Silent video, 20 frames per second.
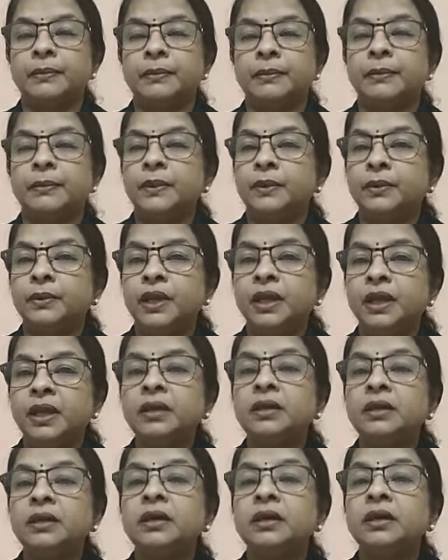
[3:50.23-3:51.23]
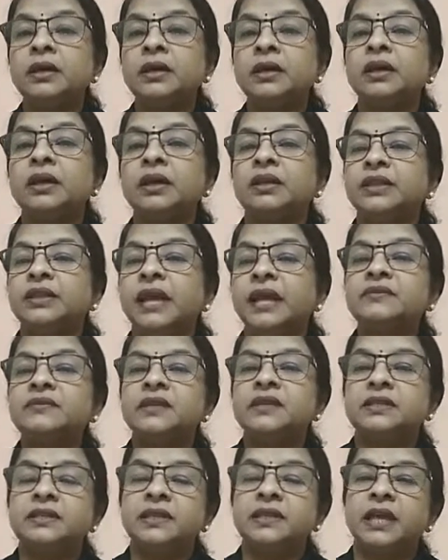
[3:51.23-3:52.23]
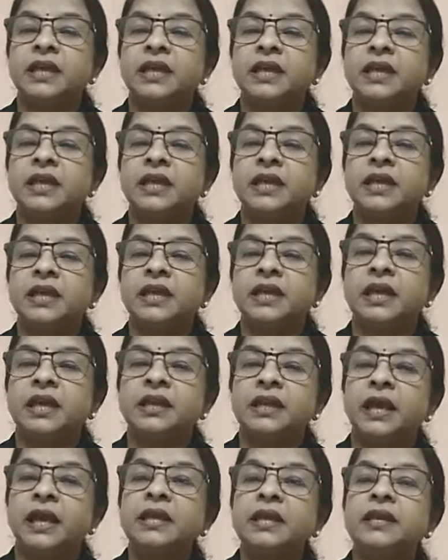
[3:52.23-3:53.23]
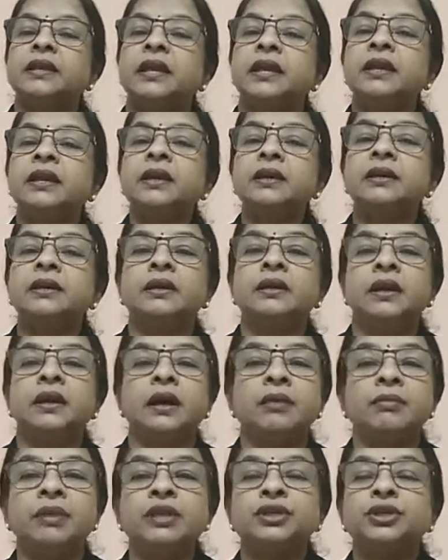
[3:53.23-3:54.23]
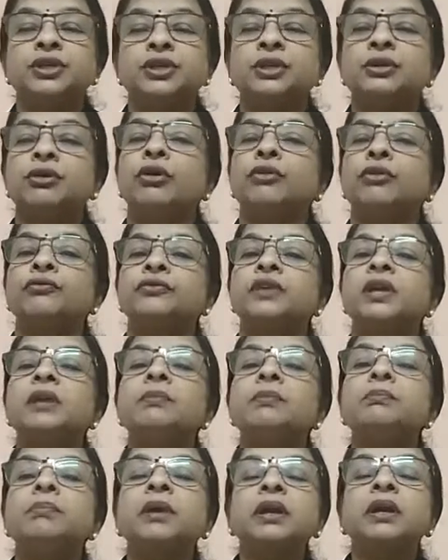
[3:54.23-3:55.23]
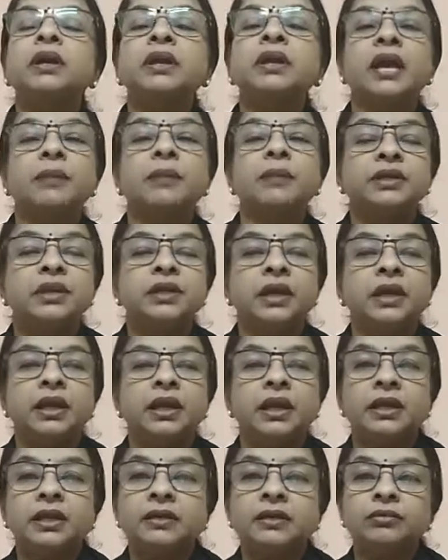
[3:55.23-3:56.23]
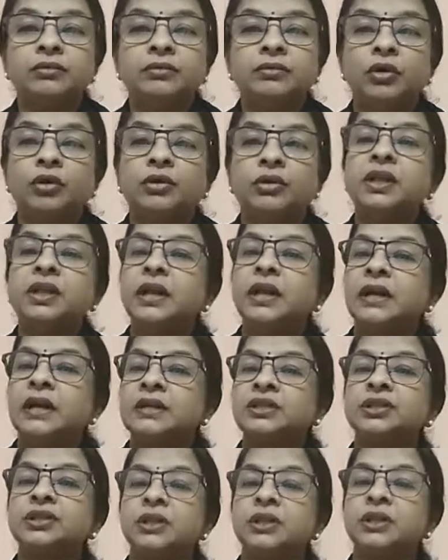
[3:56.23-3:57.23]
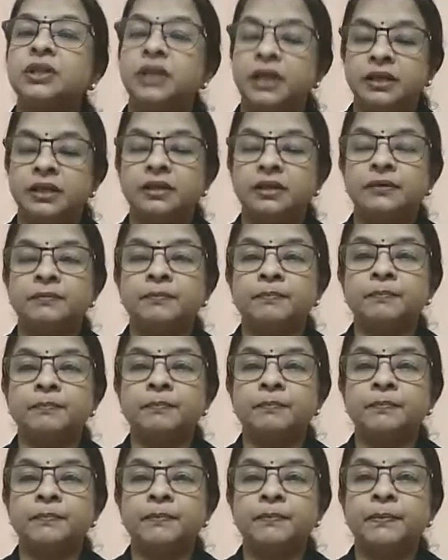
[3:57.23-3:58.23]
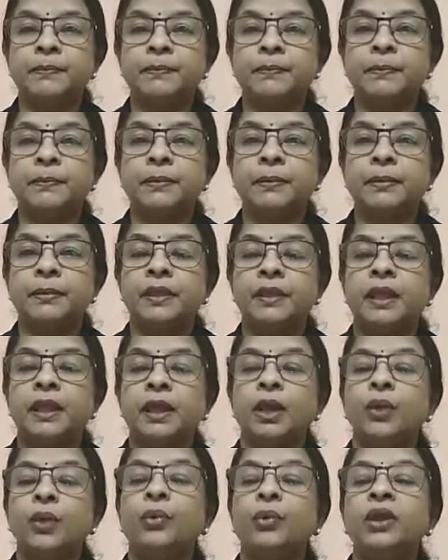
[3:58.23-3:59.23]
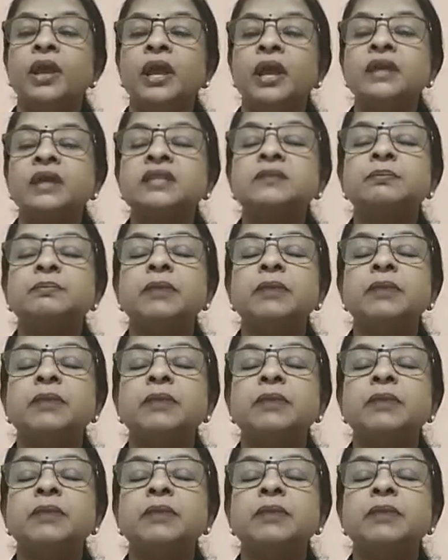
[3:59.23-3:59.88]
Okay, that gives us an idea regarding a measure of the per capita income or the national income. When I explained